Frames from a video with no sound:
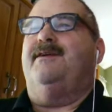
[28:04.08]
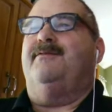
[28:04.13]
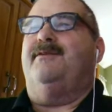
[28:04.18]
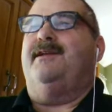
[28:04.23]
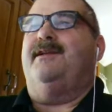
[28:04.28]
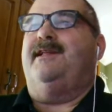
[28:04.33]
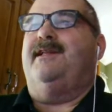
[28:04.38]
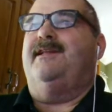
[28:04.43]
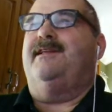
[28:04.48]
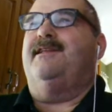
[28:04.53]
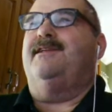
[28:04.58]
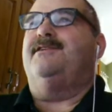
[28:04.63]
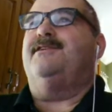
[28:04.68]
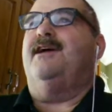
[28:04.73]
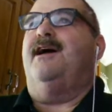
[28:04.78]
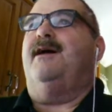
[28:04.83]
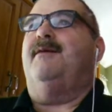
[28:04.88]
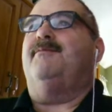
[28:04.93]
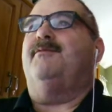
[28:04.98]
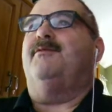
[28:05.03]
did the
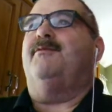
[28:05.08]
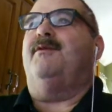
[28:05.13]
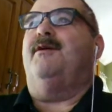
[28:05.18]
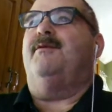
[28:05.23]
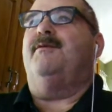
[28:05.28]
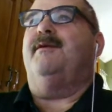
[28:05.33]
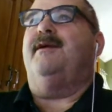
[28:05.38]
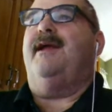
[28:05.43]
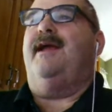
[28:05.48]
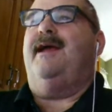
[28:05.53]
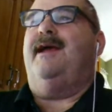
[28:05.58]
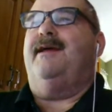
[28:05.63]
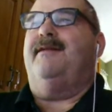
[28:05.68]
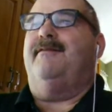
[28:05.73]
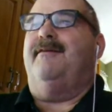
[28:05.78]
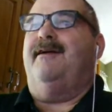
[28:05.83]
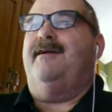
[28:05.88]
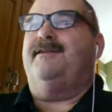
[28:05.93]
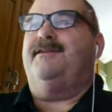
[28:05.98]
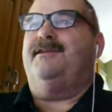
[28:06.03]
job with what we
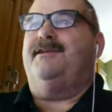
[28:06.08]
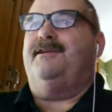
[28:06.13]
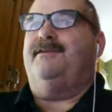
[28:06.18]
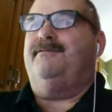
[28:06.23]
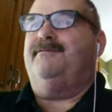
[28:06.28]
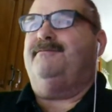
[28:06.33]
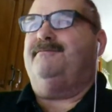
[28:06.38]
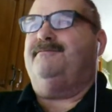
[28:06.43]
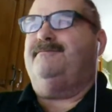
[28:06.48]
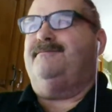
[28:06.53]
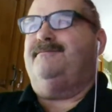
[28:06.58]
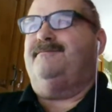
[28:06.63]
had, right, Chief?